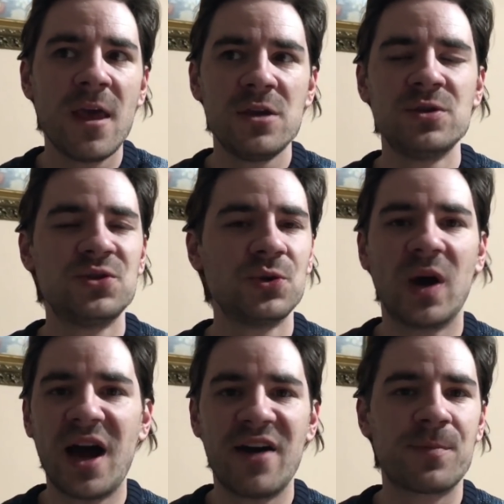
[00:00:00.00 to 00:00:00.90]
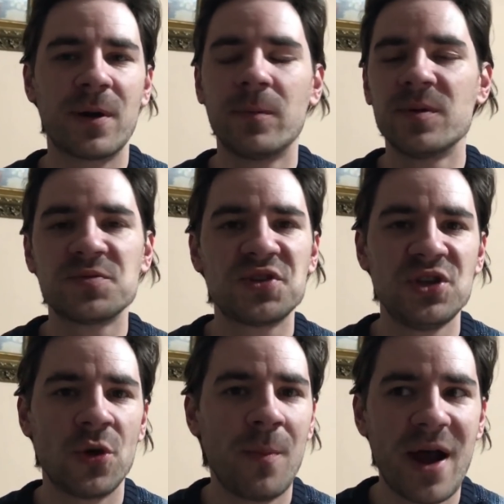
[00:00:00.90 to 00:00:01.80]
You do have problems in
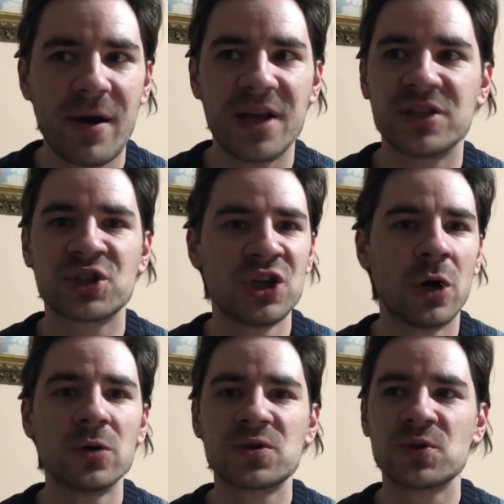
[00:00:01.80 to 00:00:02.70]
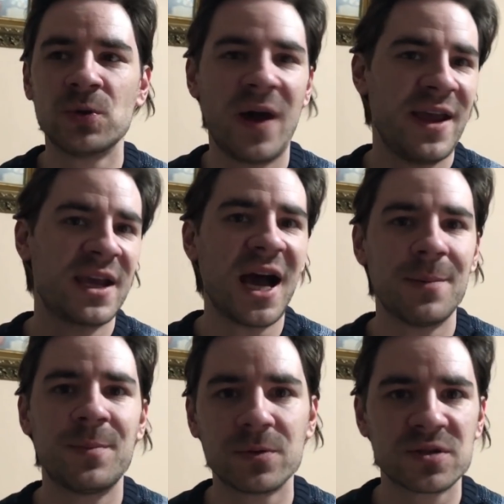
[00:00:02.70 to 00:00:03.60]
your marriage, go to a
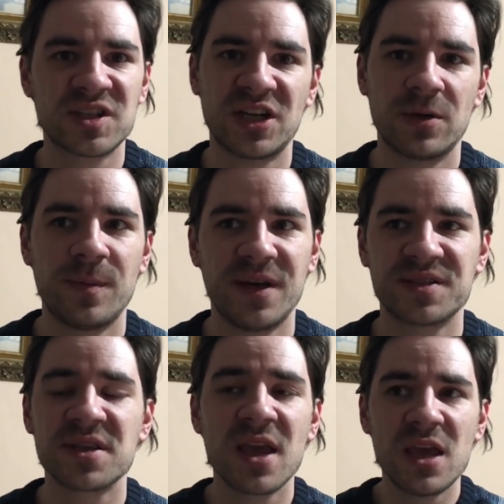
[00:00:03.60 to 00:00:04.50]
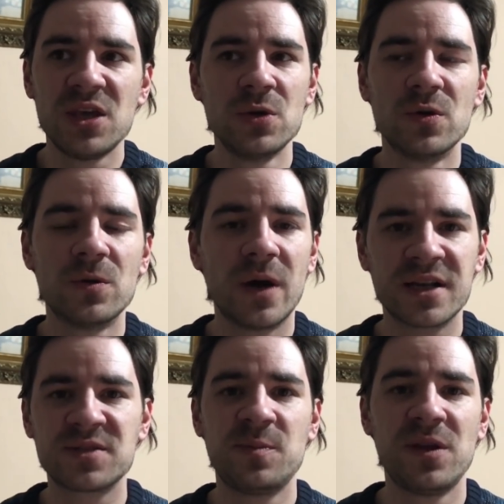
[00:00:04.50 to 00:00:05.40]
couples therapist. You
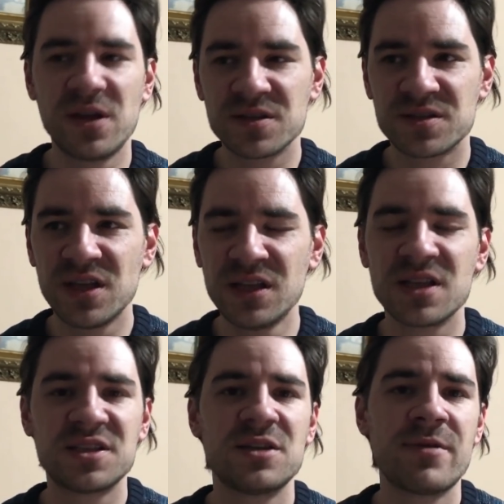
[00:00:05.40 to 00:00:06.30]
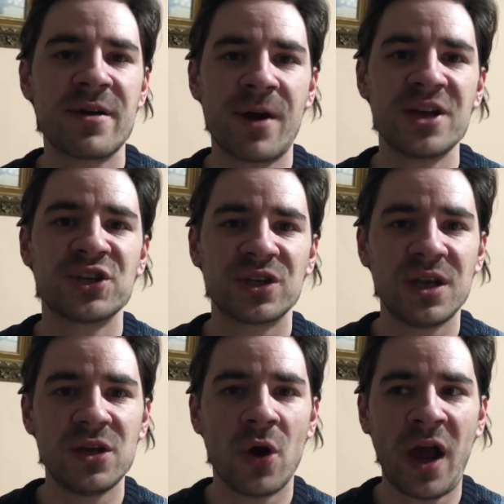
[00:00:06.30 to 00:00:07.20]
experiencing deterioration
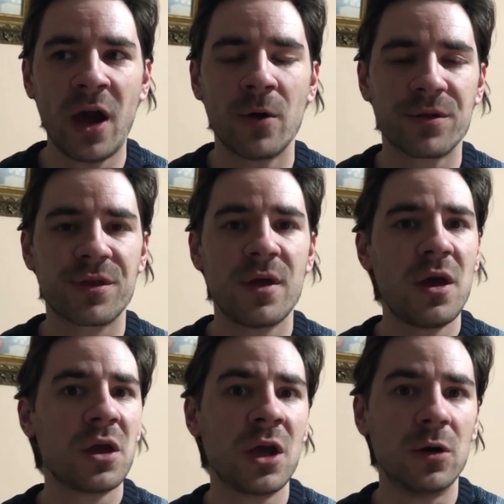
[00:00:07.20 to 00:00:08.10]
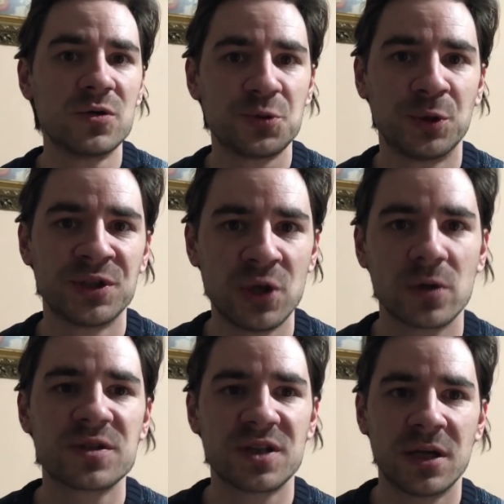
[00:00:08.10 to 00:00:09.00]
in your health, go to a
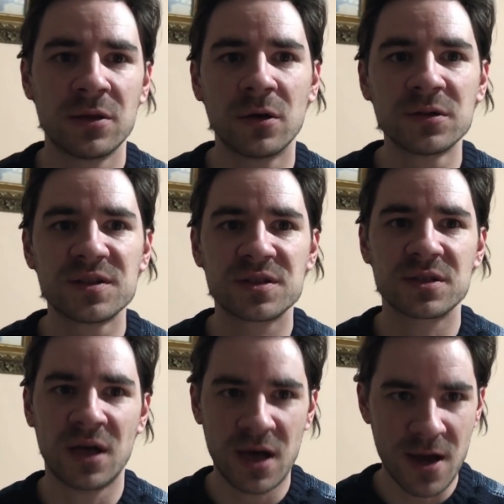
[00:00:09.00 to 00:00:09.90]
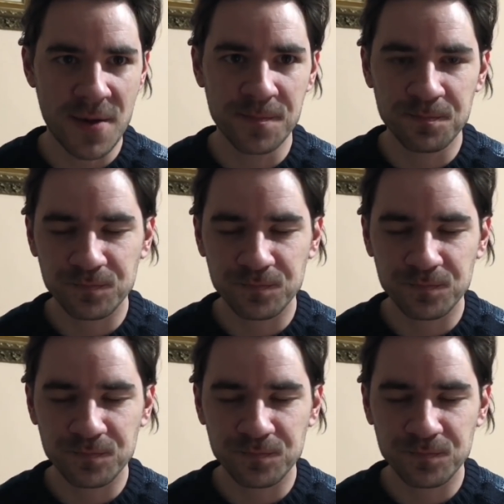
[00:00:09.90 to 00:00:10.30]
doctor. Don't um,